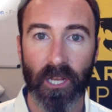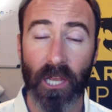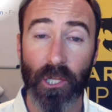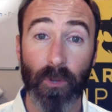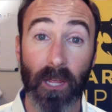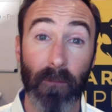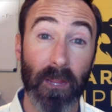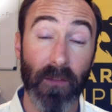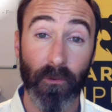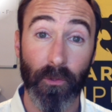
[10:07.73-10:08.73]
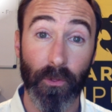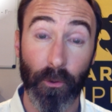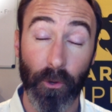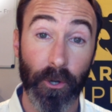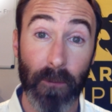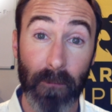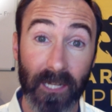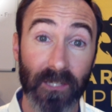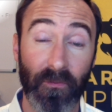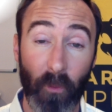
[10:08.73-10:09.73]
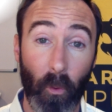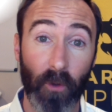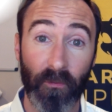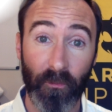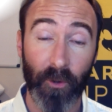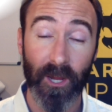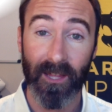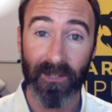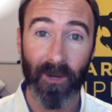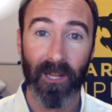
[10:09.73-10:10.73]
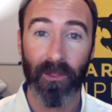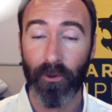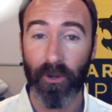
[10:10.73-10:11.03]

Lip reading: and you get me for 30 minutes for free. That's right, 30